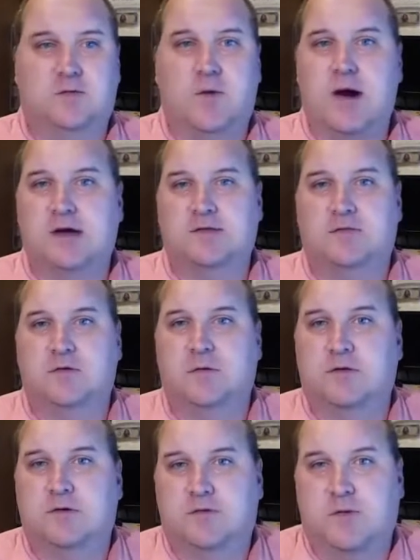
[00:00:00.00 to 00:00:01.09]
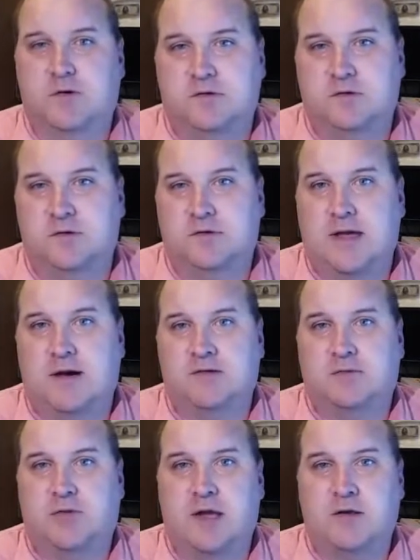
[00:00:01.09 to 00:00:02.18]
walks them through what they're supposed to do now as a
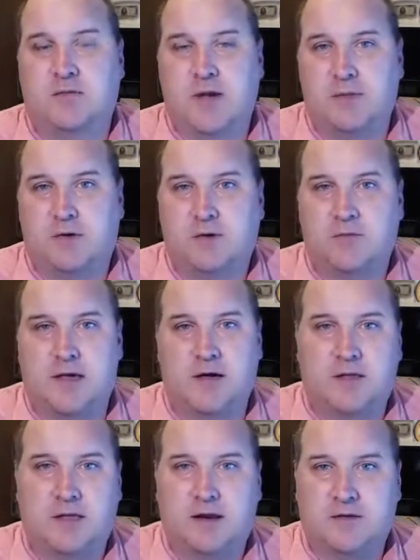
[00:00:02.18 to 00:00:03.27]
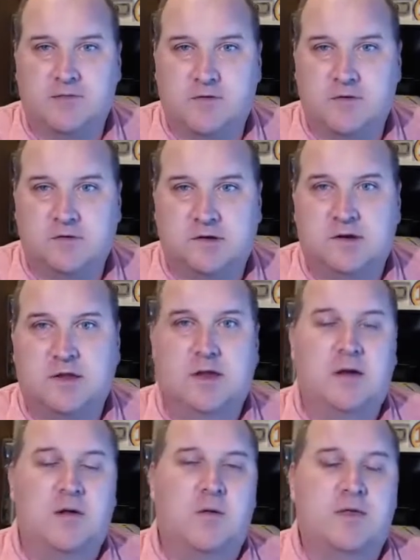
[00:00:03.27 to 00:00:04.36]
brand new member without a lot of confusion,
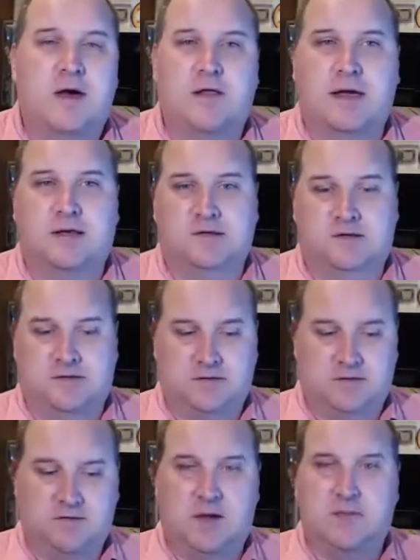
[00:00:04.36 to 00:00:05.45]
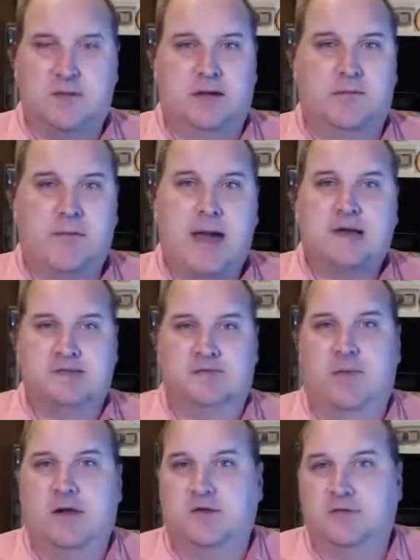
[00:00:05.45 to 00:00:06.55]
without like just dumping a massive
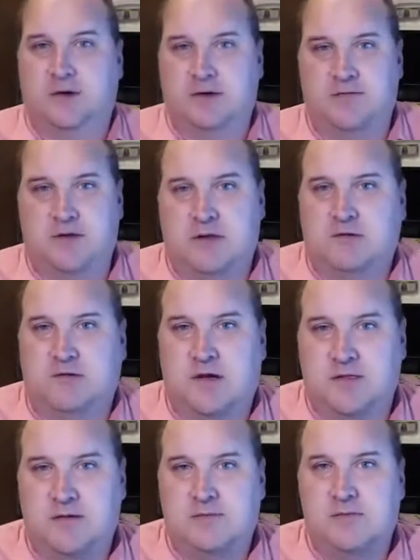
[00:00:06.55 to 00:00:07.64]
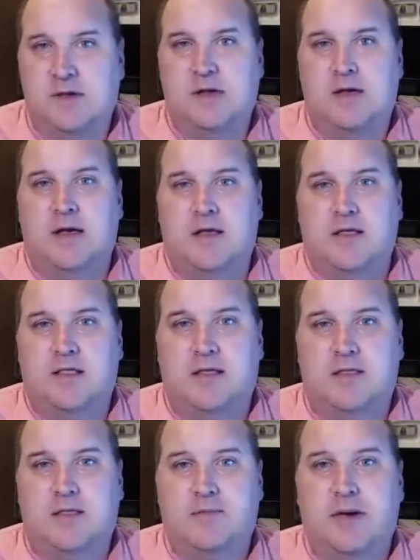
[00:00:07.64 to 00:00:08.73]
amount of training videos on them,
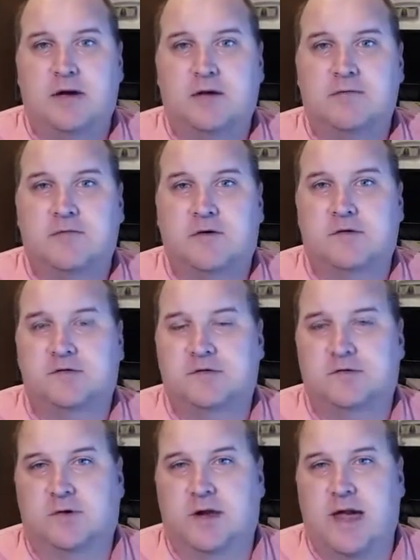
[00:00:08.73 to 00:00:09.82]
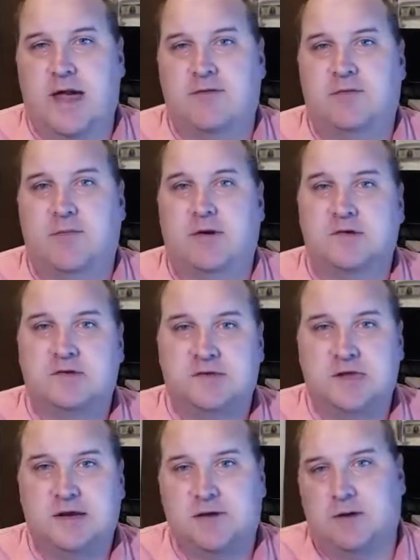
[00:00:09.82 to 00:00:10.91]
the better conversions we're going to have, the better
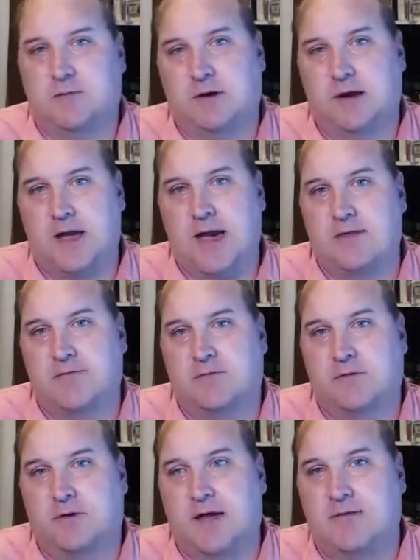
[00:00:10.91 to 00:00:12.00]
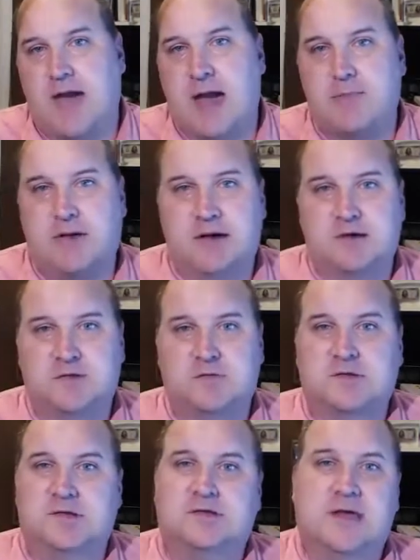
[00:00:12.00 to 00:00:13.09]
stick rate we're going to have, and we're going to have happy customers
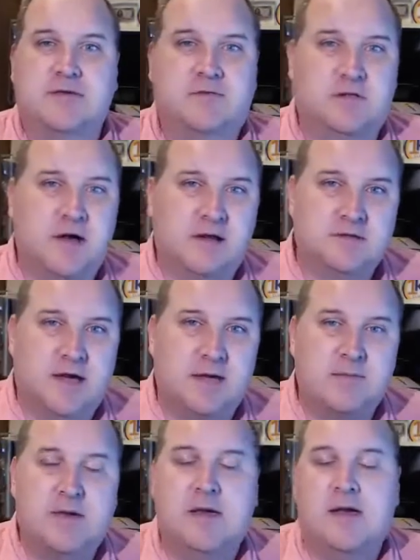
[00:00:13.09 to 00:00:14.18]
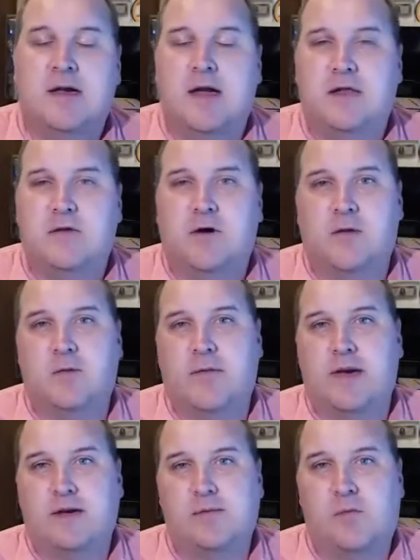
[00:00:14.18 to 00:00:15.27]
that stay for a long time, and you all will
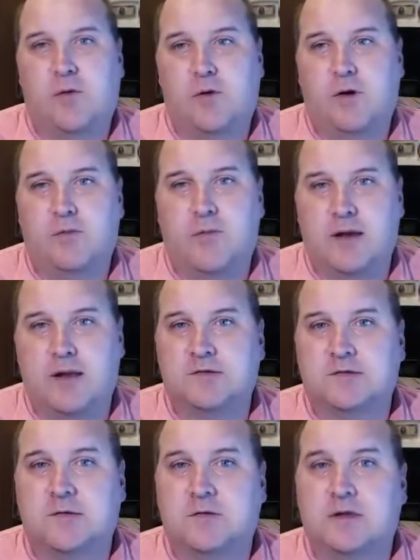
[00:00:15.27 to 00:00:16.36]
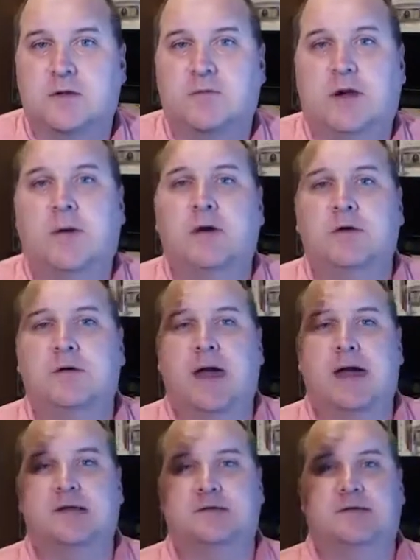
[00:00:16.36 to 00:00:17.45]
make more money. So, Neil, what I want to do
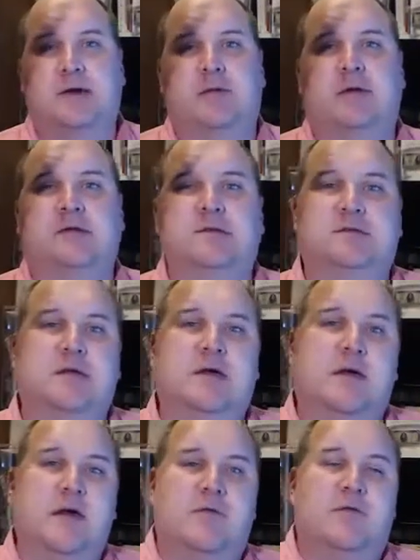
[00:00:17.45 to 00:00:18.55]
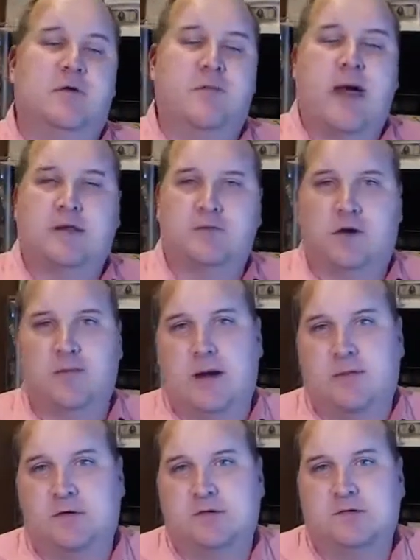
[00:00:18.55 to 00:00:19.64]
next is I want to just throw it back to our
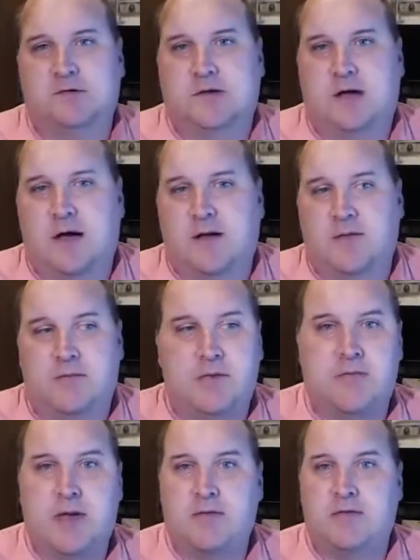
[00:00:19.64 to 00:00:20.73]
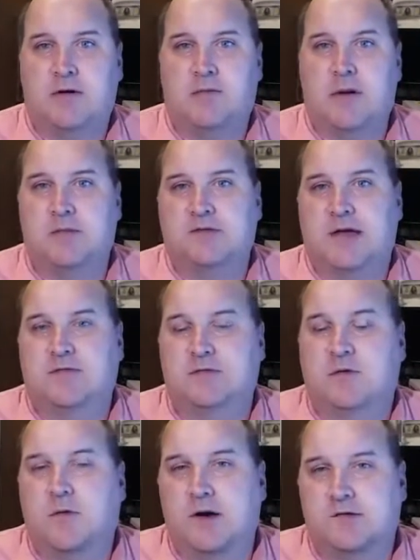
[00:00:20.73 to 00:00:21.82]
members. Uh, maybe our members have some
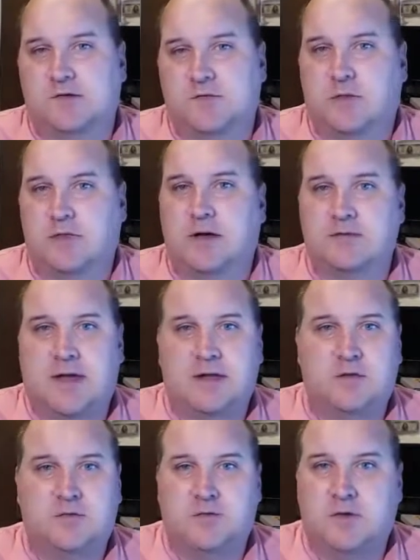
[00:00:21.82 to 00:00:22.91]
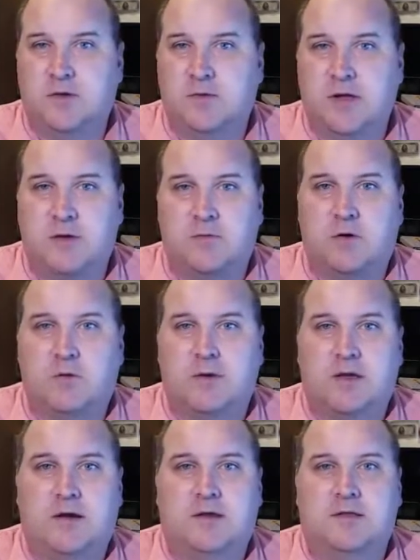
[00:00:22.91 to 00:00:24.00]
questions. We'd love to do some Q&A real quick
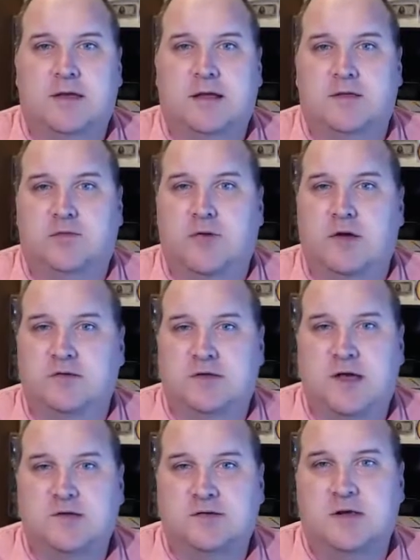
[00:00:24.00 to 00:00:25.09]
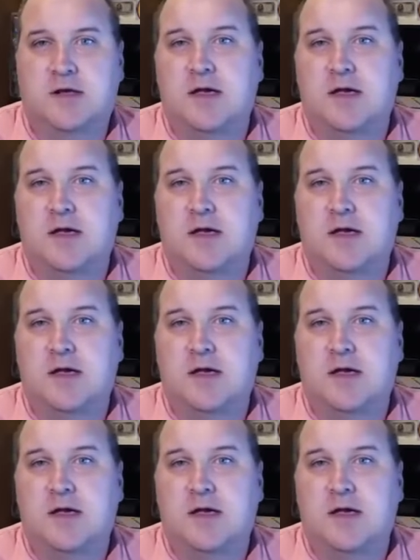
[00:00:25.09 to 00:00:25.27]
here at the end of this presentation.